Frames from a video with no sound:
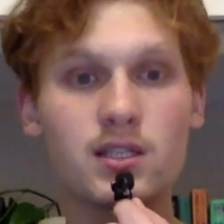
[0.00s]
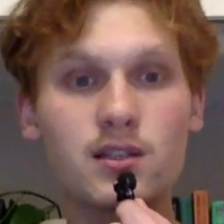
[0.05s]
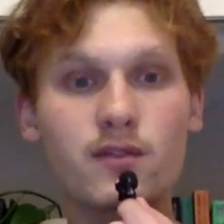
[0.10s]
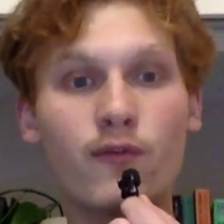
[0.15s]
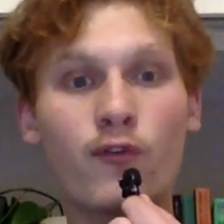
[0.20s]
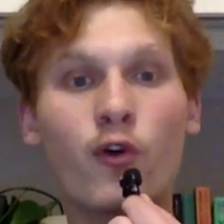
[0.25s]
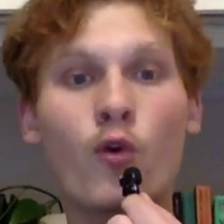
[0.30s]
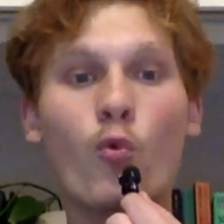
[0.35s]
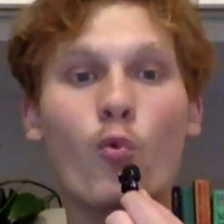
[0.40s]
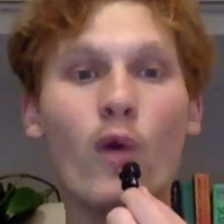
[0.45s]

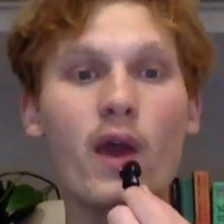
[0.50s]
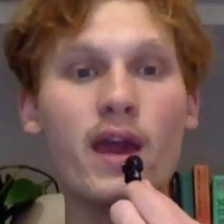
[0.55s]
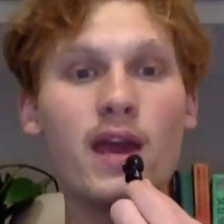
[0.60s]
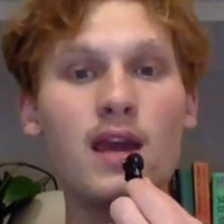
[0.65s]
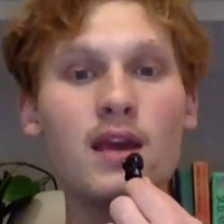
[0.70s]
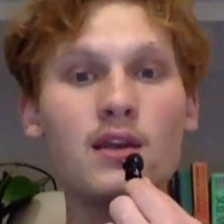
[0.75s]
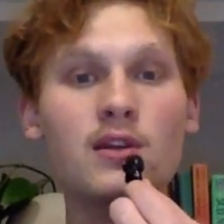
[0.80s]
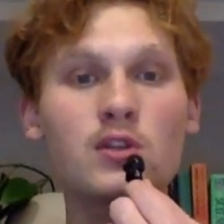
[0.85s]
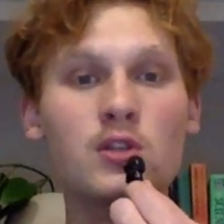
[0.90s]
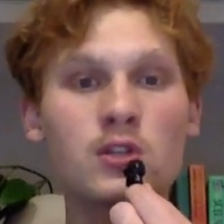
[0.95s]
for
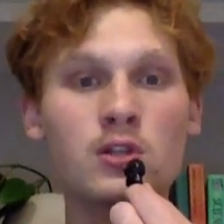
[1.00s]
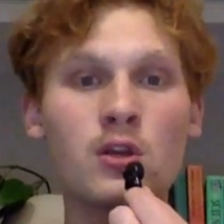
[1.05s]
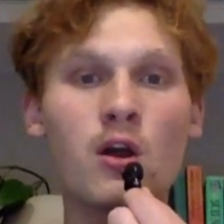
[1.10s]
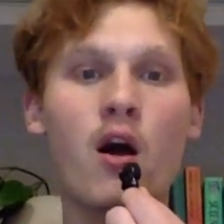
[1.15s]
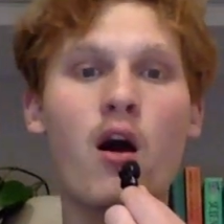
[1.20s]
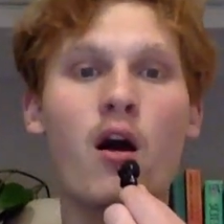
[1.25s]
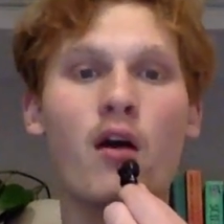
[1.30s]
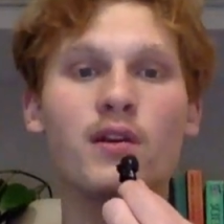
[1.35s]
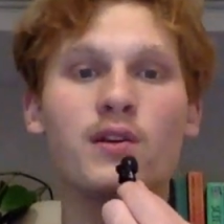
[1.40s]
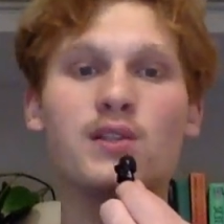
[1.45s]
weighing
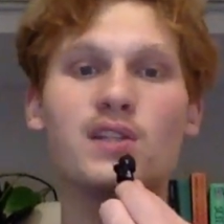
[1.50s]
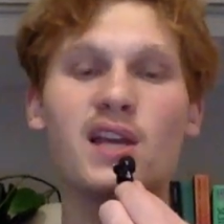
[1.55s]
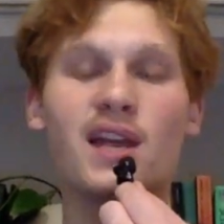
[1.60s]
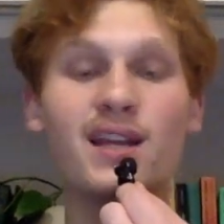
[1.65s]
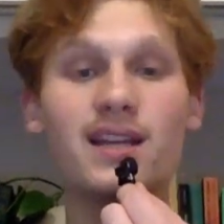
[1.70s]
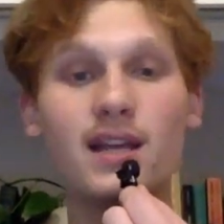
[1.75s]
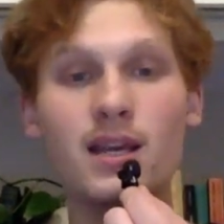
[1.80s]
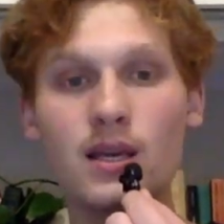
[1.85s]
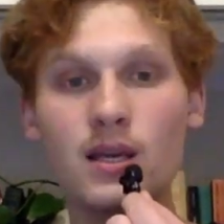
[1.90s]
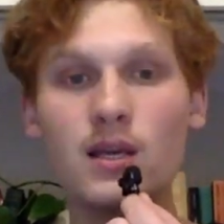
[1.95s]
songs
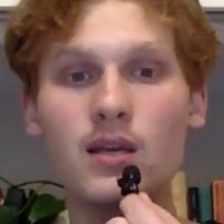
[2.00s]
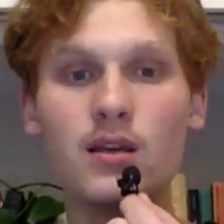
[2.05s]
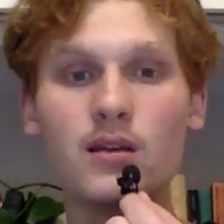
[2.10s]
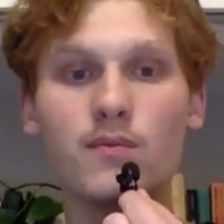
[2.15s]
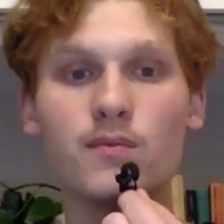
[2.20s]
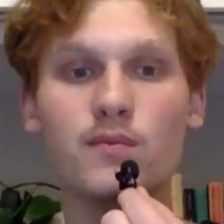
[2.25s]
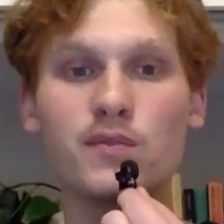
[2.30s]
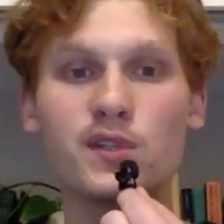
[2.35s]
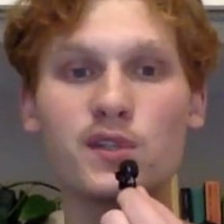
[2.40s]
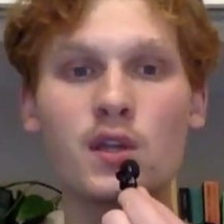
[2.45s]
and
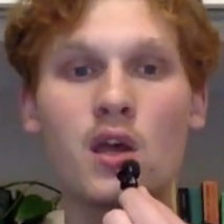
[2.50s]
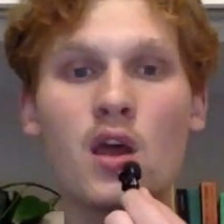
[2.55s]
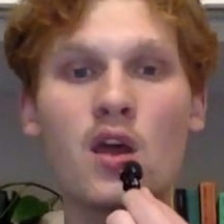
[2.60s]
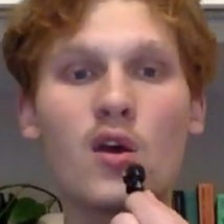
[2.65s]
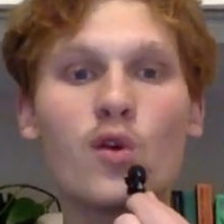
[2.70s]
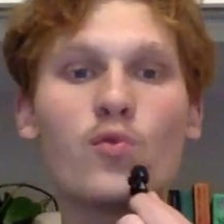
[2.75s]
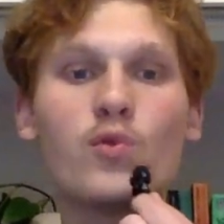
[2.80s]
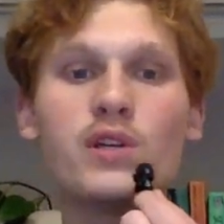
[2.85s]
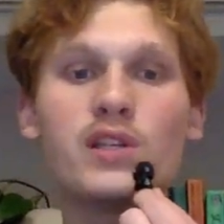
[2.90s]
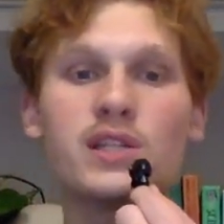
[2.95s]
hymns
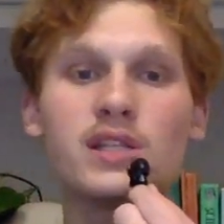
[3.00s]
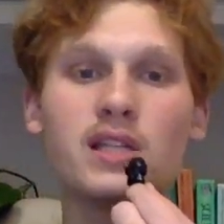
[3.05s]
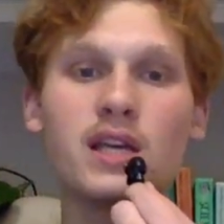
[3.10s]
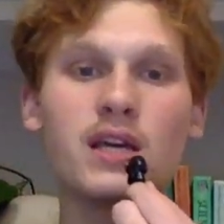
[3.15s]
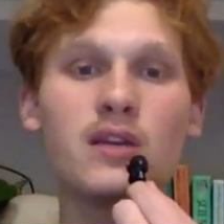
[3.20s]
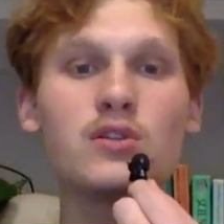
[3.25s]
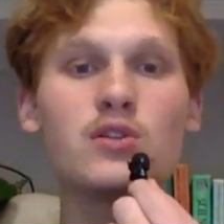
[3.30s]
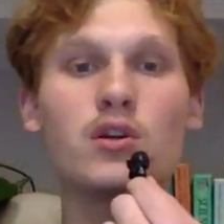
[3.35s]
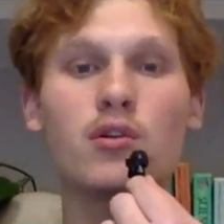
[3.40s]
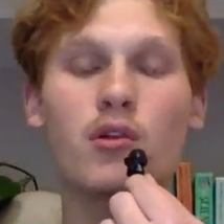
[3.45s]
we
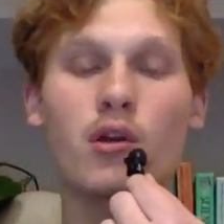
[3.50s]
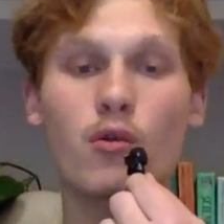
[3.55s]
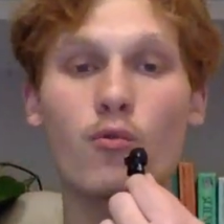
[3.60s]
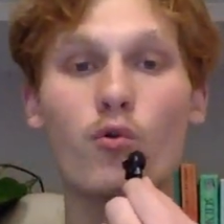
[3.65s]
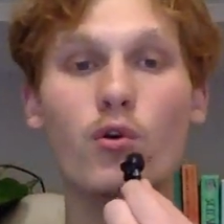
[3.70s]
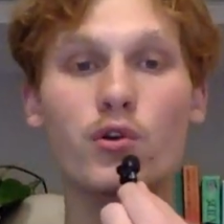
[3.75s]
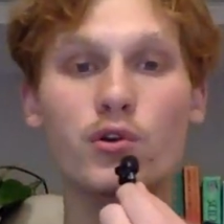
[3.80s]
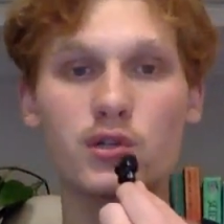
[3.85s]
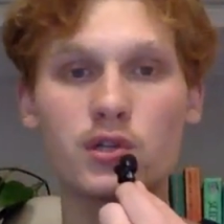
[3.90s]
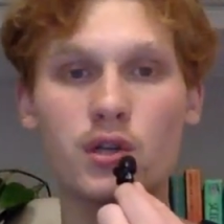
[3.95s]
sing during
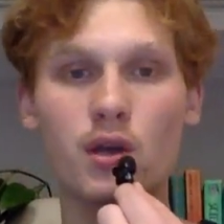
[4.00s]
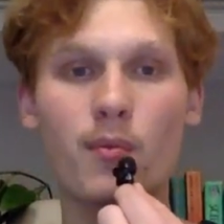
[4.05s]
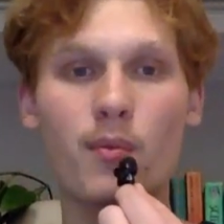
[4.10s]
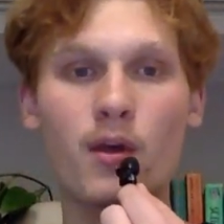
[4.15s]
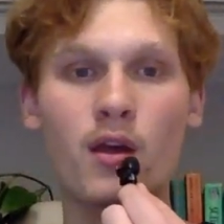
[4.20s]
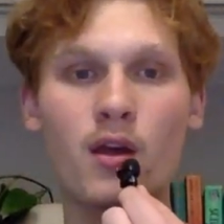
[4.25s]
worship.